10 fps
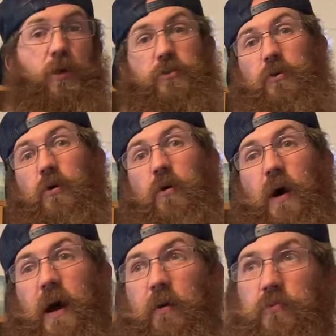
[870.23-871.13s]
So
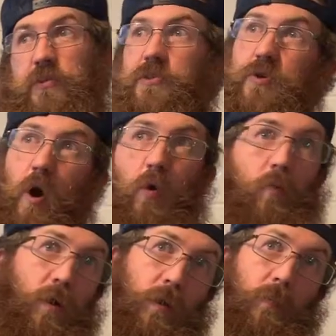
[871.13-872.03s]
I saw
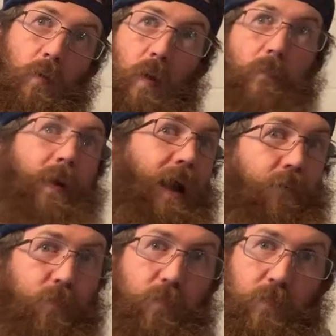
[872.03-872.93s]
one on my way
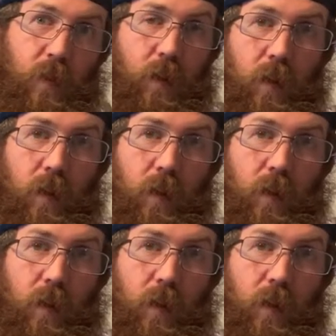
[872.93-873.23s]
back from